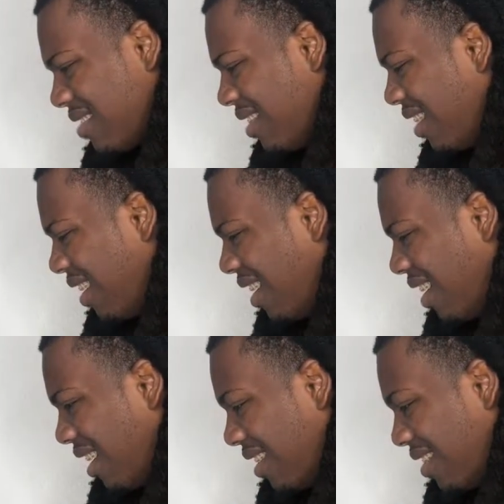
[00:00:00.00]

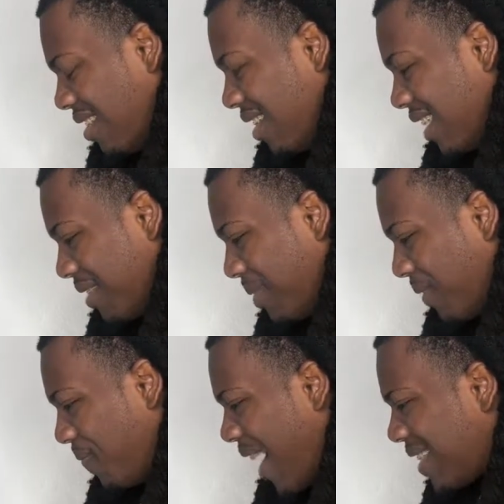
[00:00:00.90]
Oh, what a
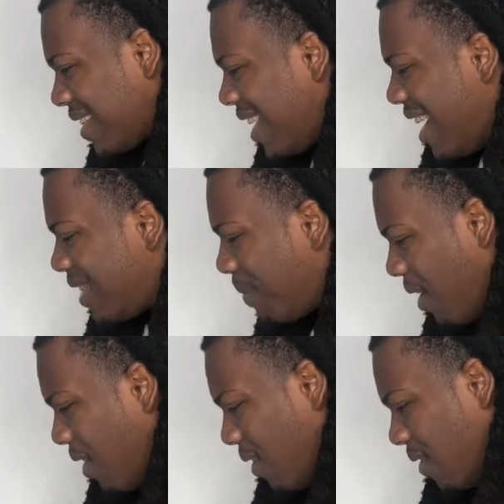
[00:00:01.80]
fat
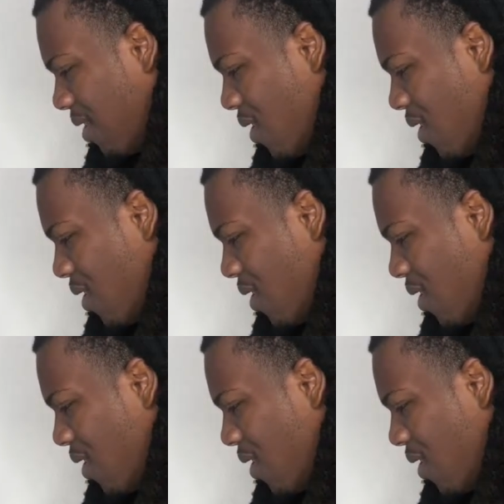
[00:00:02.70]
sleazeball.